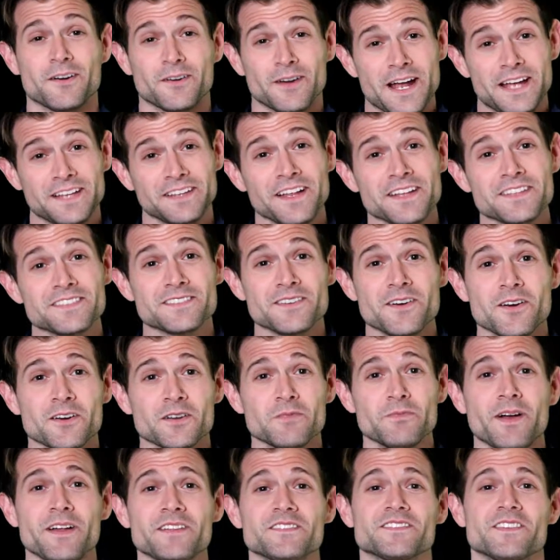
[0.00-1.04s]
right, let's talk
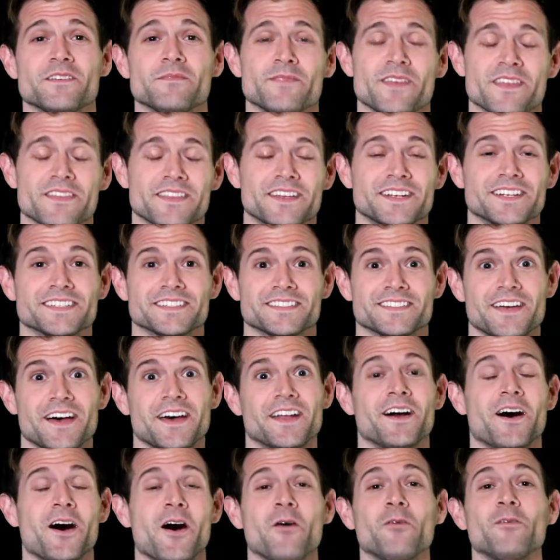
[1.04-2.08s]
about something that is
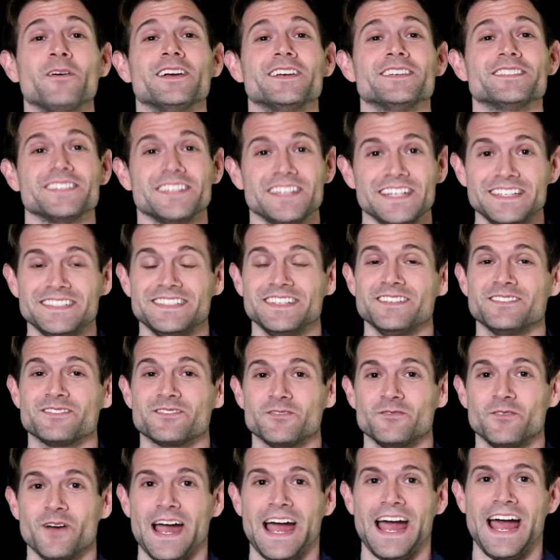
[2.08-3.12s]
not always easy
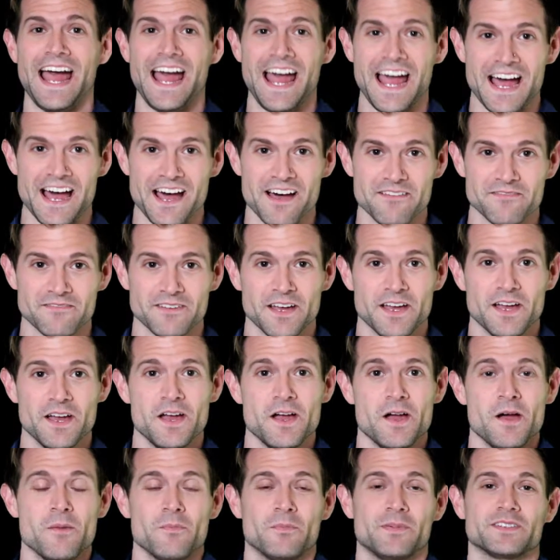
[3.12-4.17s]
to have,
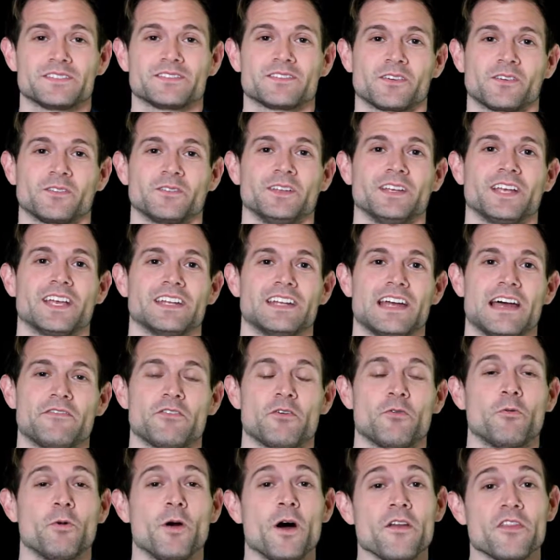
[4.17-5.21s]
but certainly can have
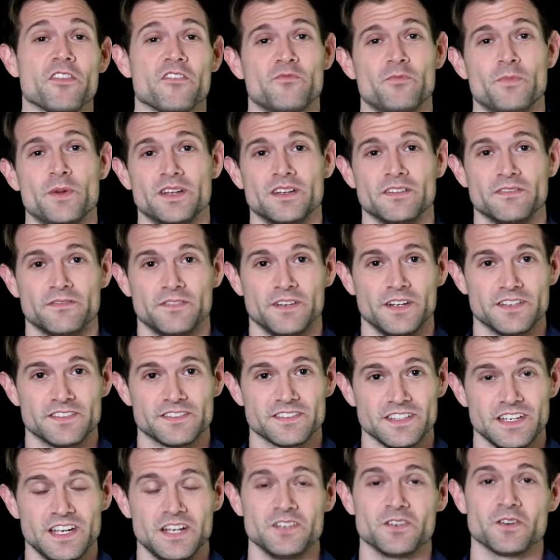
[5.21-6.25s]
a wealth of
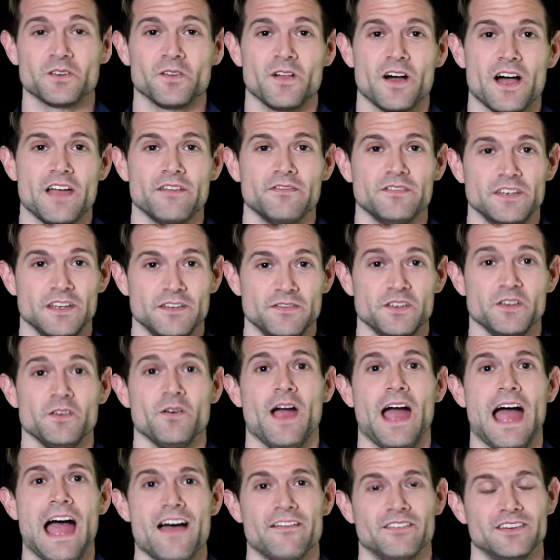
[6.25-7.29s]
benefits in your life if
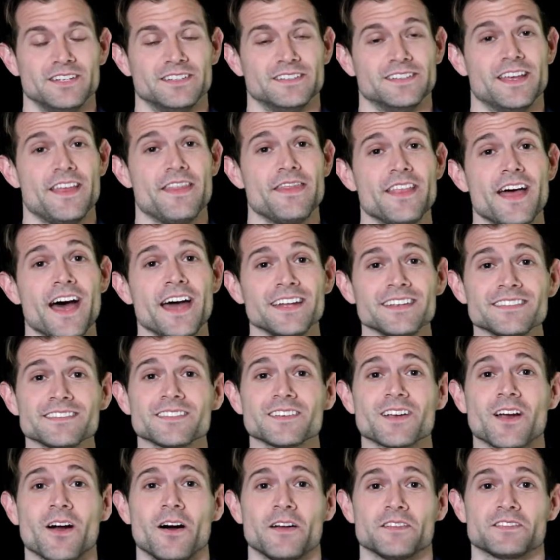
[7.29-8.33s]
you have it, and that is
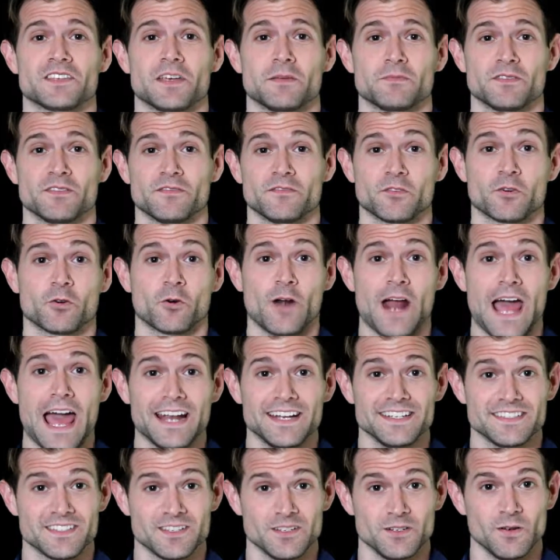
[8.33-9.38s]
the concept of
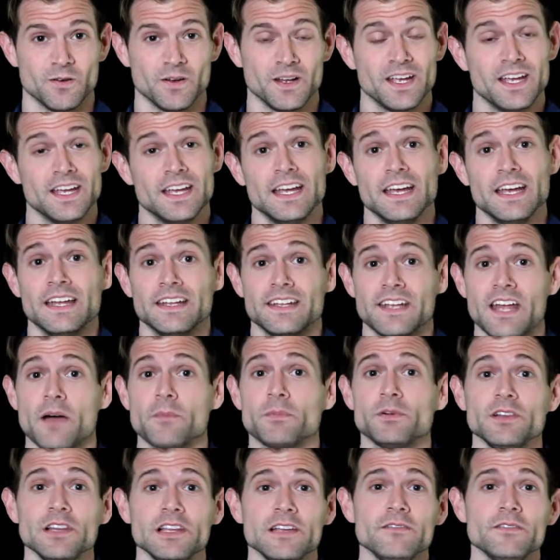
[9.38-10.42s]
gratitude. Now,
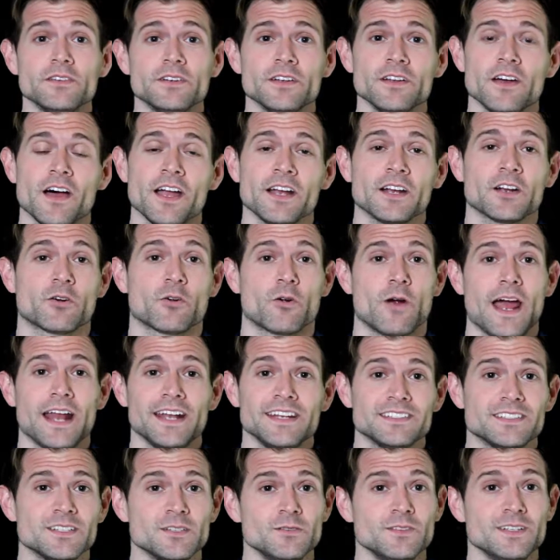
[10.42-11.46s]
believe it or not,
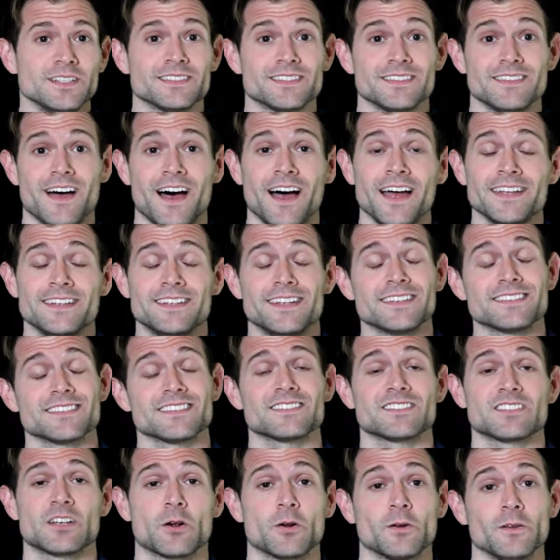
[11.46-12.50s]
gratitude is not
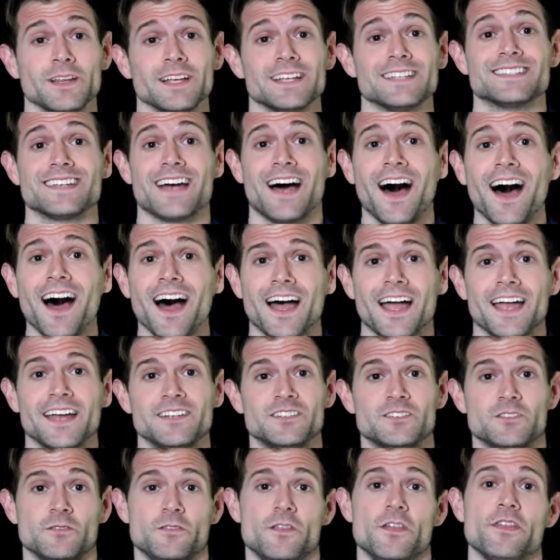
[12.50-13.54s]
necessarily
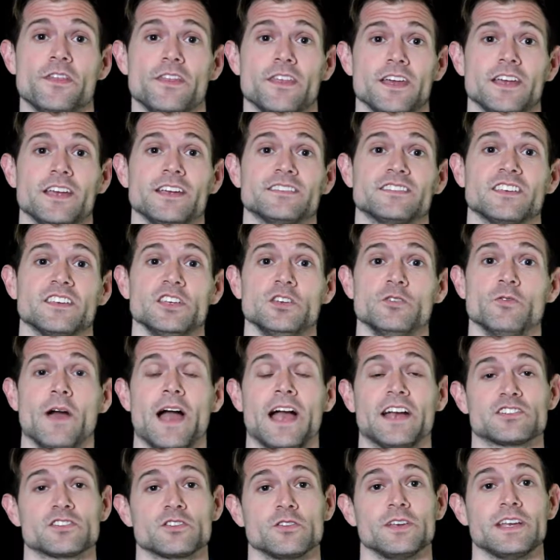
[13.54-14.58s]
tied to the things that you
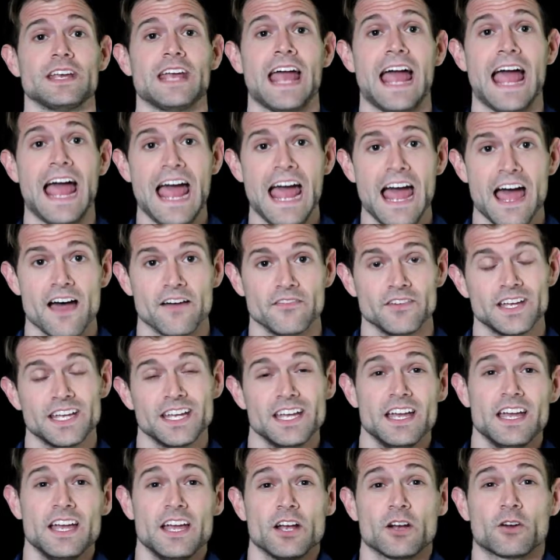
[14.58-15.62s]
actually have.
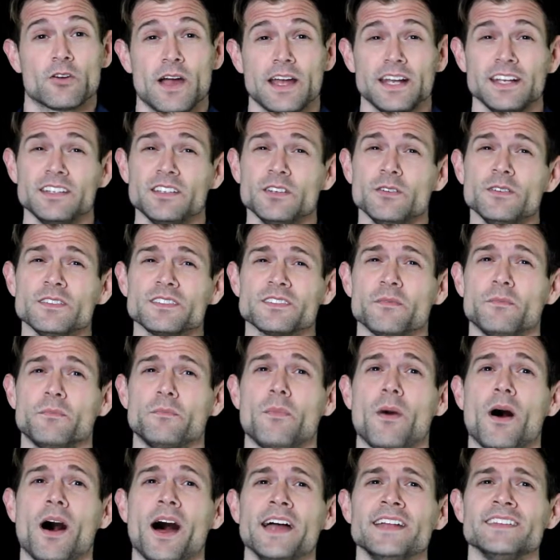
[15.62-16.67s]
Gratitude is a
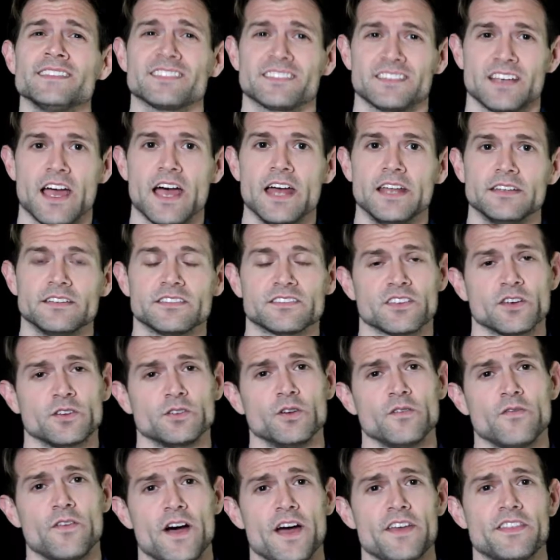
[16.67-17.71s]
mindset, so
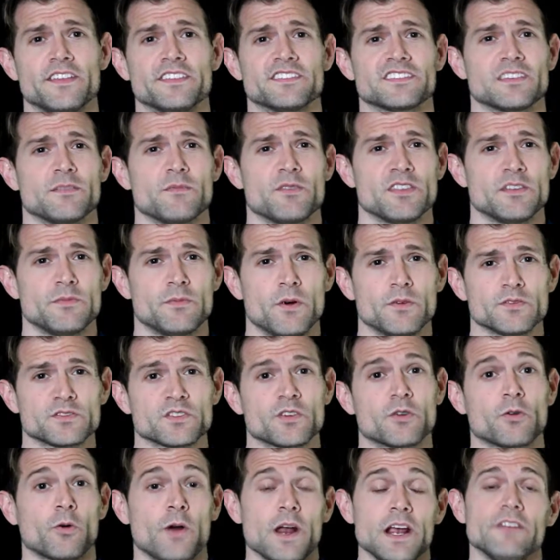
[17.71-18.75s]
you'll find that some of the
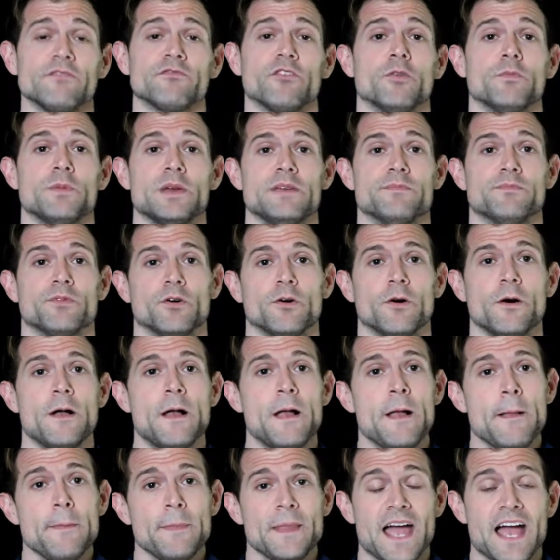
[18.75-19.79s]
most grateful people
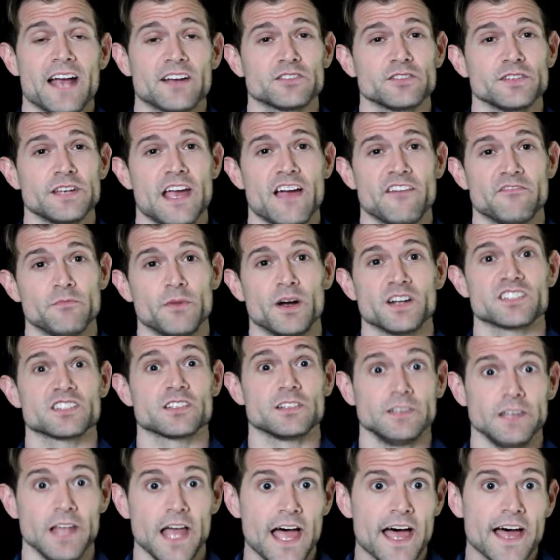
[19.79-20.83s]
actually have much
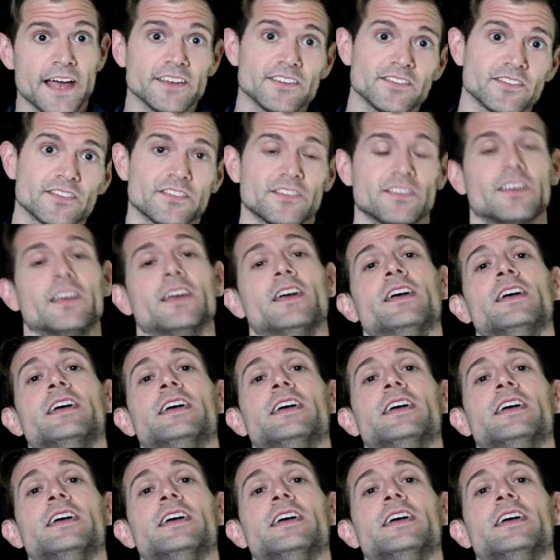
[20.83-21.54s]
less